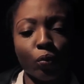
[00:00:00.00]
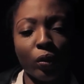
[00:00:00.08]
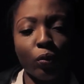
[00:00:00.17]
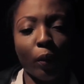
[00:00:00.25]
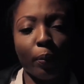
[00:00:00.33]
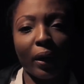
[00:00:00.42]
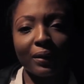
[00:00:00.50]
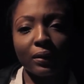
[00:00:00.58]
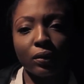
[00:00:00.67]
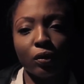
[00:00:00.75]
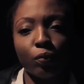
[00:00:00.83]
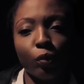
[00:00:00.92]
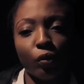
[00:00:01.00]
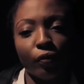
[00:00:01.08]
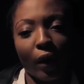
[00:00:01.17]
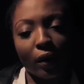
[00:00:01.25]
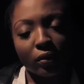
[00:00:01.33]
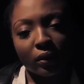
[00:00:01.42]
we were planning to
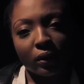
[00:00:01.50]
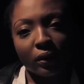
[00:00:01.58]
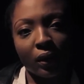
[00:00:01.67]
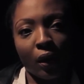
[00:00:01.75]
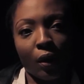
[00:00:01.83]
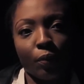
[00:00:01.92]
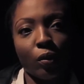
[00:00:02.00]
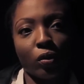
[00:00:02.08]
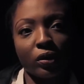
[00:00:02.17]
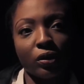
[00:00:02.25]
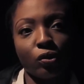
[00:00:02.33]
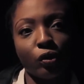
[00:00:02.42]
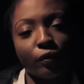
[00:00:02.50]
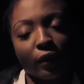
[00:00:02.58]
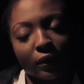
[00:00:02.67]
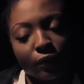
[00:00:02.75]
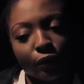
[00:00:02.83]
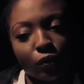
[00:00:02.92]
move houses because in
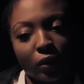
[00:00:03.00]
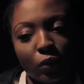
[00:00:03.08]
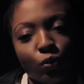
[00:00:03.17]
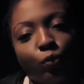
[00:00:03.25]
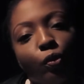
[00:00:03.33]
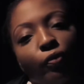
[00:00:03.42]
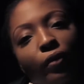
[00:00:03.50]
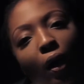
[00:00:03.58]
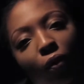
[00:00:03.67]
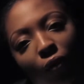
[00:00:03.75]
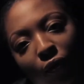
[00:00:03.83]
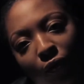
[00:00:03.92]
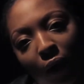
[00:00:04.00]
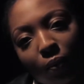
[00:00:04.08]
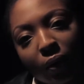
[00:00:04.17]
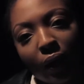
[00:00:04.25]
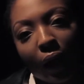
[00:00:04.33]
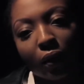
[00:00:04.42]
2014 we moved out of our
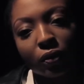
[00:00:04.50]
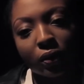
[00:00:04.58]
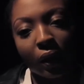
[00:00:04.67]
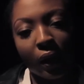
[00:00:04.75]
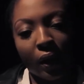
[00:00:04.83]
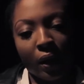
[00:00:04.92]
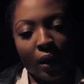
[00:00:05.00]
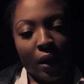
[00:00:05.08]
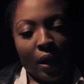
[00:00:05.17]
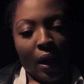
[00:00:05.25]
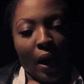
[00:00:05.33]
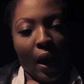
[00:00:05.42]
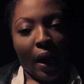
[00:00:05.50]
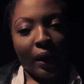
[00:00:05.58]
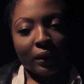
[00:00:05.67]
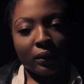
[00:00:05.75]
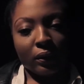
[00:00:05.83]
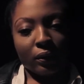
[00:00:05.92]
family house,
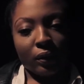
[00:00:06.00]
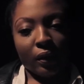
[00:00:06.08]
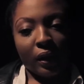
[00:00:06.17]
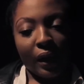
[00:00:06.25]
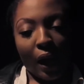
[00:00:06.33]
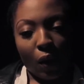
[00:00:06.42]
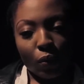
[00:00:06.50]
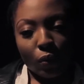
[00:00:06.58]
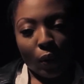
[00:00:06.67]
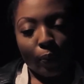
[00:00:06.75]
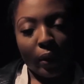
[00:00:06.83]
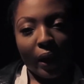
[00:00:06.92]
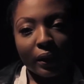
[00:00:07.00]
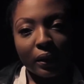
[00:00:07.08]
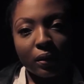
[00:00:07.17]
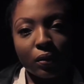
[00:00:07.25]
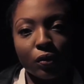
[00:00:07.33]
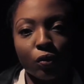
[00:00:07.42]
and now we were
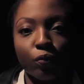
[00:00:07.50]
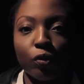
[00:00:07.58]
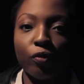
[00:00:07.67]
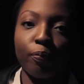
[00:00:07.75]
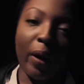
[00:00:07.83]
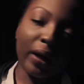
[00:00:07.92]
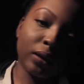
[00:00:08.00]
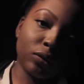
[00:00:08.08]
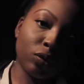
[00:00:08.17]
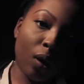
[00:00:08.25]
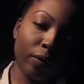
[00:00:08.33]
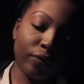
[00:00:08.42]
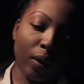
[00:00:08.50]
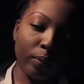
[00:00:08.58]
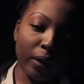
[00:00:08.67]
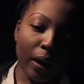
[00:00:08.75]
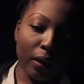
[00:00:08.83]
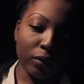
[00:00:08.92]
planning to move back into our
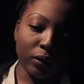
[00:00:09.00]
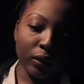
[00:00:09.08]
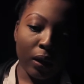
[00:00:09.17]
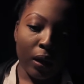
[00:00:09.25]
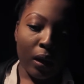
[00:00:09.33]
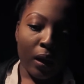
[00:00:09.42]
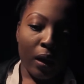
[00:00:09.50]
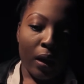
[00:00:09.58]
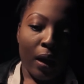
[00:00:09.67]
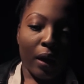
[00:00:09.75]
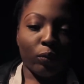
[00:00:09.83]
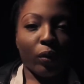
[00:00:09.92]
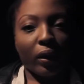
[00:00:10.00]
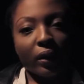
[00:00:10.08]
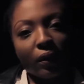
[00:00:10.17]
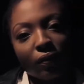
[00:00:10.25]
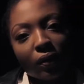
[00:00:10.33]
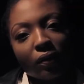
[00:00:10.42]
family house. And we
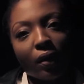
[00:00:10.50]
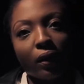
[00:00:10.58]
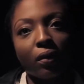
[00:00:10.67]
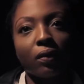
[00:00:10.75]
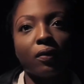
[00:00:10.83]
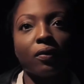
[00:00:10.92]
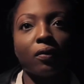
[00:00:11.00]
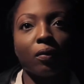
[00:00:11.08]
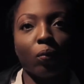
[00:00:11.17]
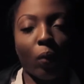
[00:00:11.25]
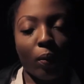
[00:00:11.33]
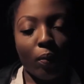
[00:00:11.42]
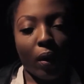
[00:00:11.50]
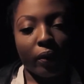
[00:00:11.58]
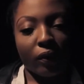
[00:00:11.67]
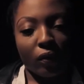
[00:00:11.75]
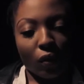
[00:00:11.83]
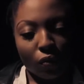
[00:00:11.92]
had given the tenants 1
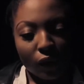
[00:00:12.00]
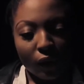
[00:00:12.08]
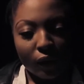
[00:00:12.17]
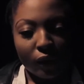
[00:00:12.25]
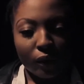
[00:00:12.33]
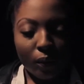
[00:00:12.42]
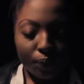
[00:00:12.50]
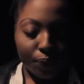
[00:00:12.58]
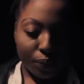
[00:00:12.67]
month's notice